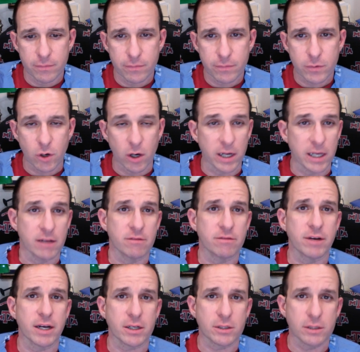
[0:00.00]
chronic
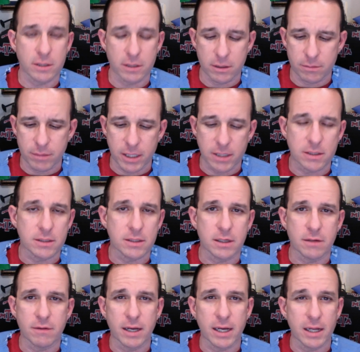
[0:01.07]
infection, patients that
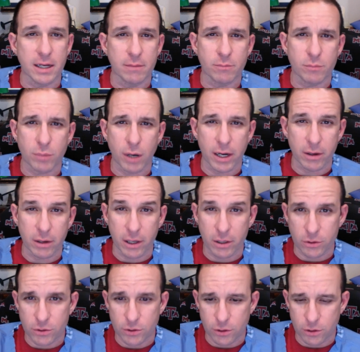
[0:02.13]
have had prior ear
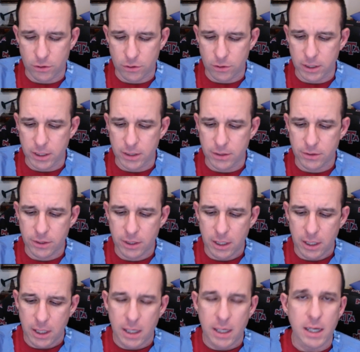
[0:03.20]
surgeries,
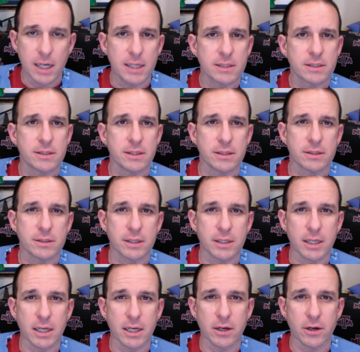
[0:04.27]
cysts in
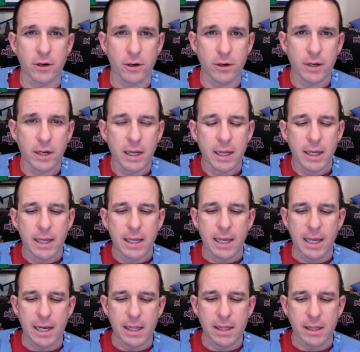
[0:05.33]
the ear,
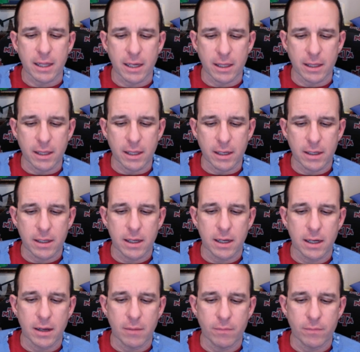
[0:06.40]
anything that
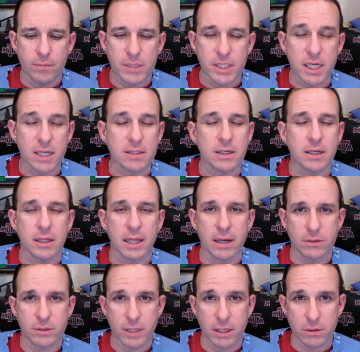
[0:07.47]
doesn't allow
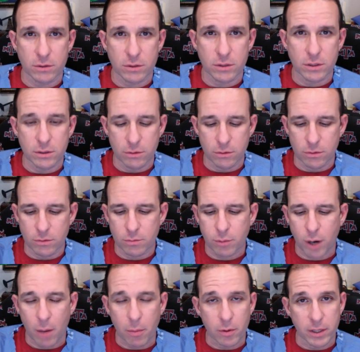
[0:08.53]
sound to
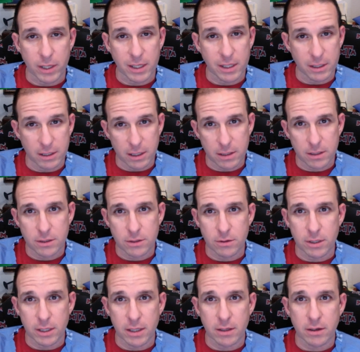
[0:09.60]
properly conduct to
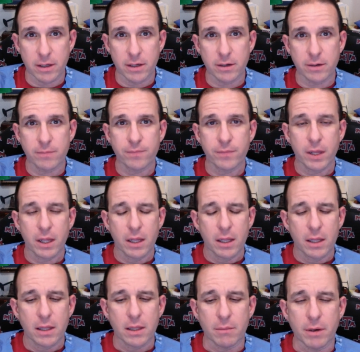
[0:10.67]
the inner ear.
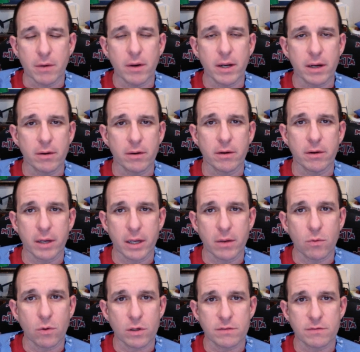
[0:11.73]
The bone-anchored hearing aid
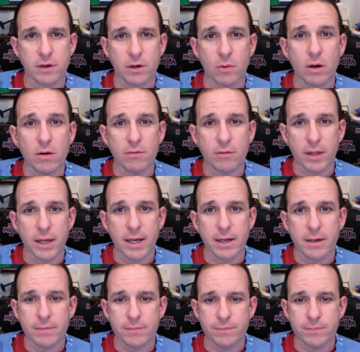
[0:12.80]
works very well for that.